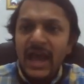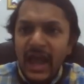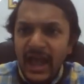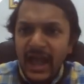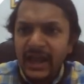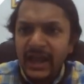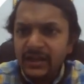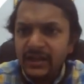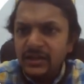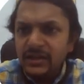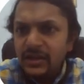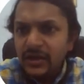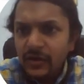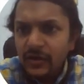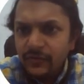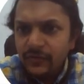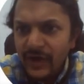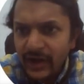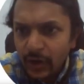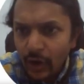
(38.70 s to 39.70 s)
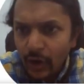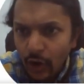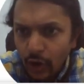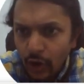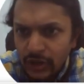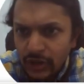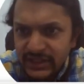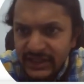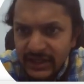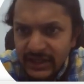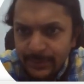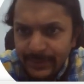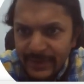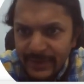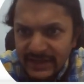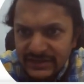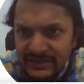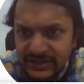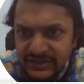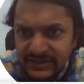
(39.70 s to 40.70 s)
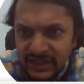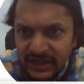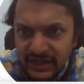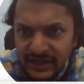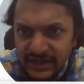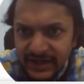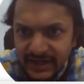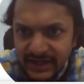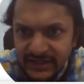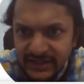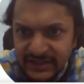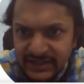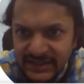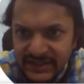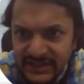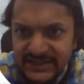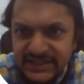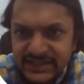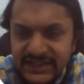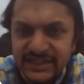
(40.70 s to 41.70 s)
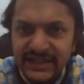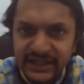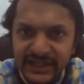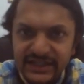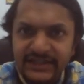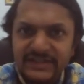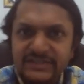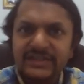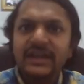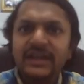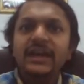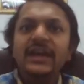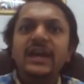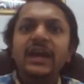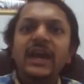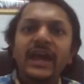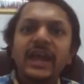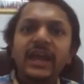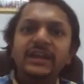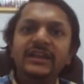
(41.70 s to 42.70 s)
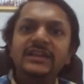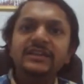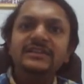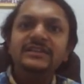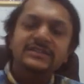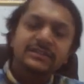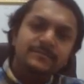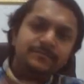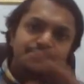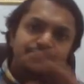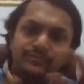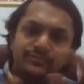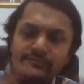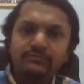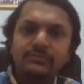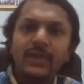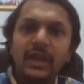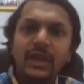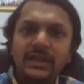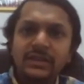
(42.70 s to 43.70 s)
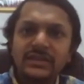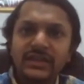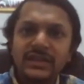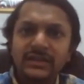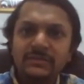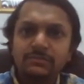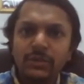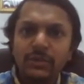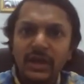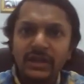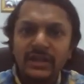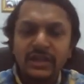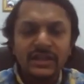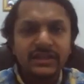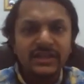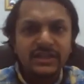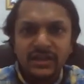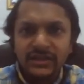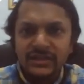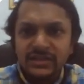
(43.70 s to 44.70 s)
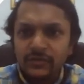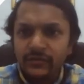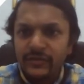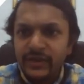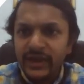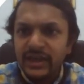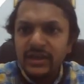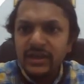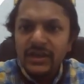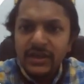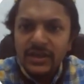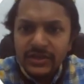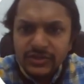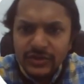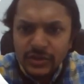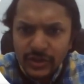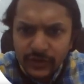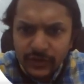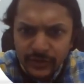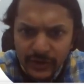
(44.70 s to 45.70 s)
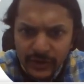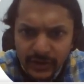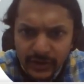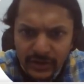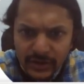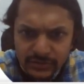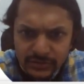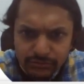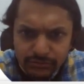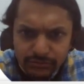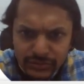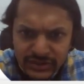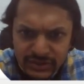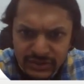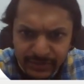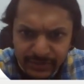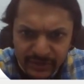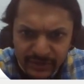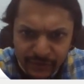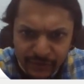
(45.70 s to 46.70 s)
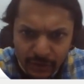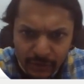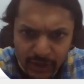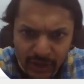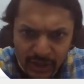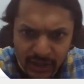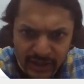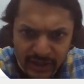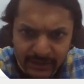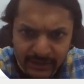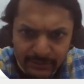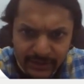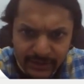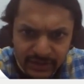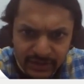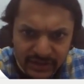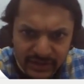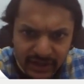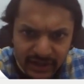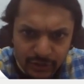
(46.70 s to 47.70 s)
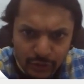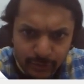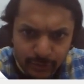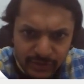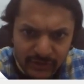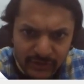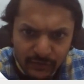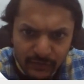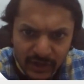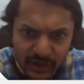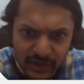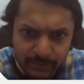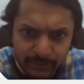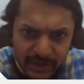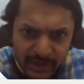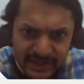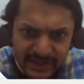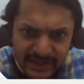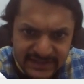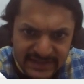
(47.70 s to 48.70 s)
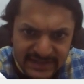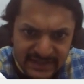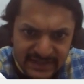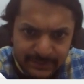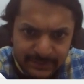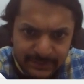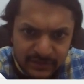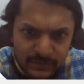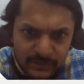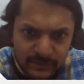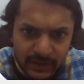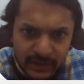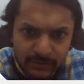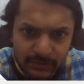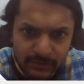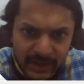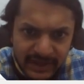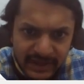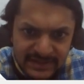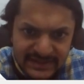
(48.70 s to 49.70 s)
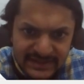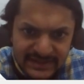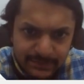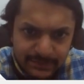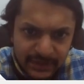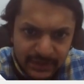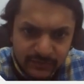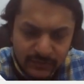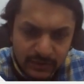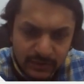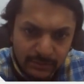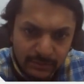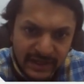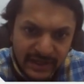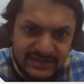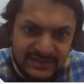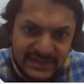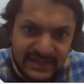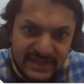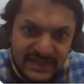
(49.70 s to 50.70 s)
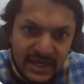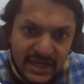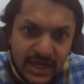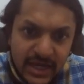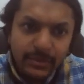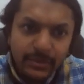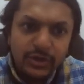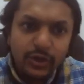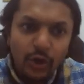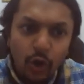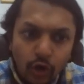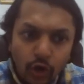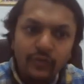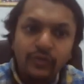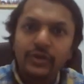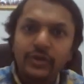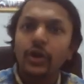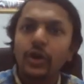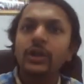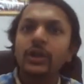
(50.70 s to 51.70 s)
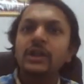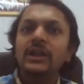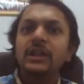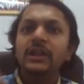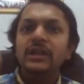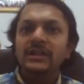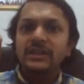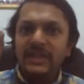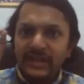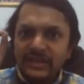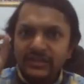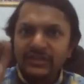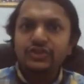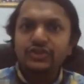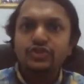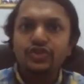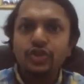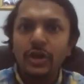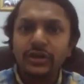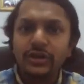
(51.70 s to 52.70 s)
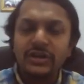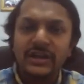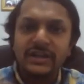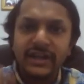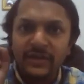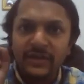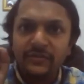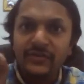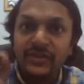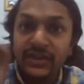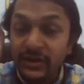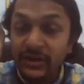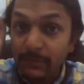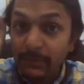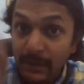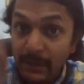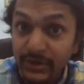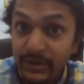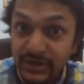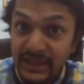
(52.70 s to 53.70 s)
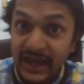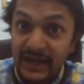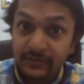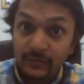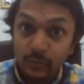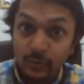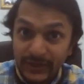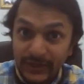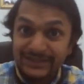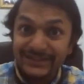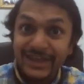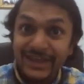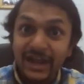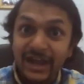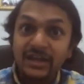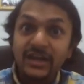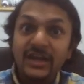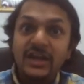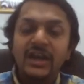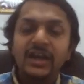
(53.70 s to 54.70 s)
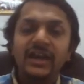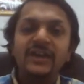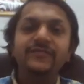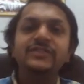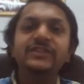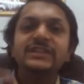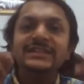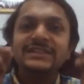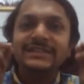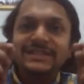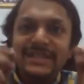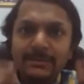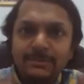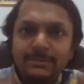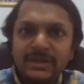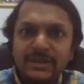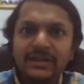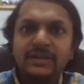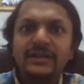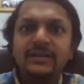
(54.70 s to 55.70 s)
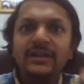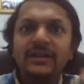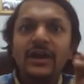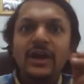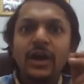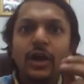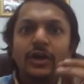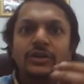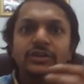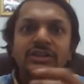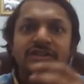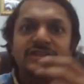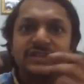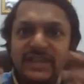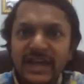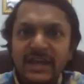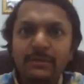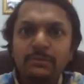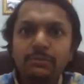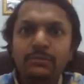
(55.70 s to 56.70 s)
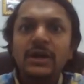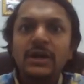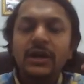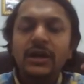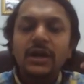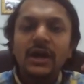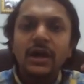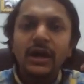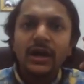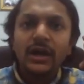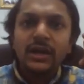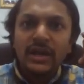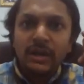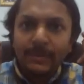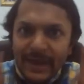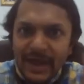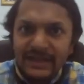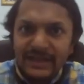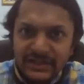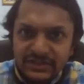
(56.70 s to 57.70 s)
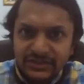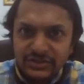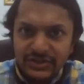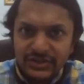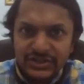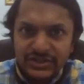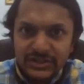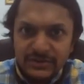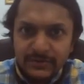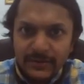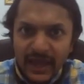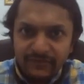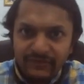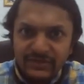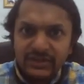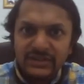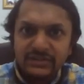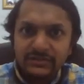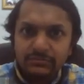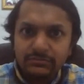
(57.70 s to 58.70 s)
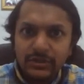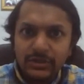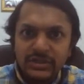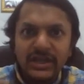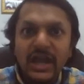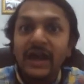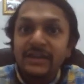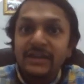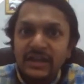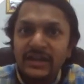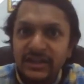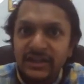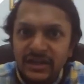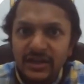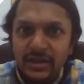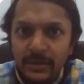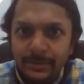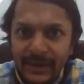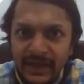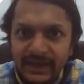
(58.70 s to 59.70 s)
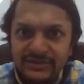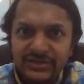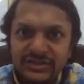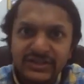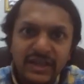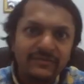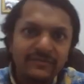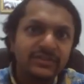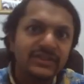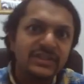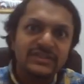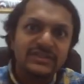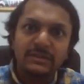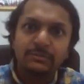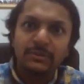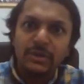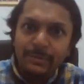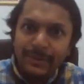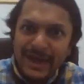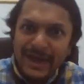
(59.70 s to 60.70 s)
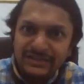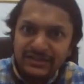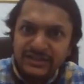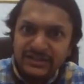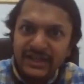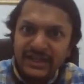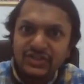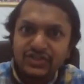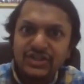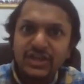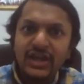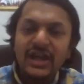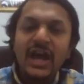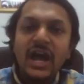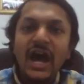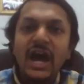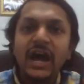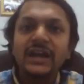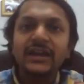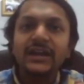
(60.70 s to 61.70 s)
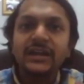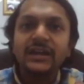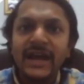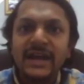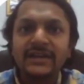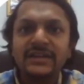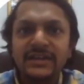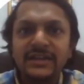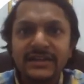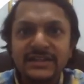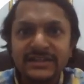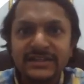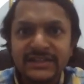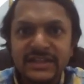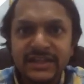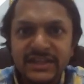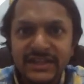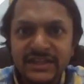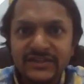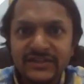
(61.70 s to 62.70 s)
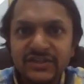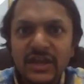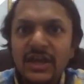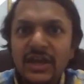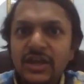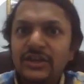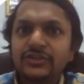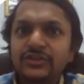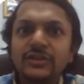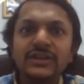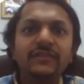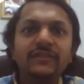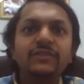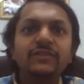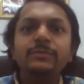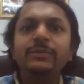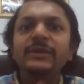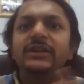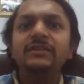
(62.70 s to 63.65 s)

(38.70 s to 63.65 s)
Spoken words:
And when all the capacitors are connected in series, it is in the other way. So the simple formula can be taken to be 1 by C plus 1 by C plus 1 by C, but overall there is a shortcut, and we remember that. What is that? If the similar or the same capacitors having the identical capacitors having the same capacitance are connected in series, so they will be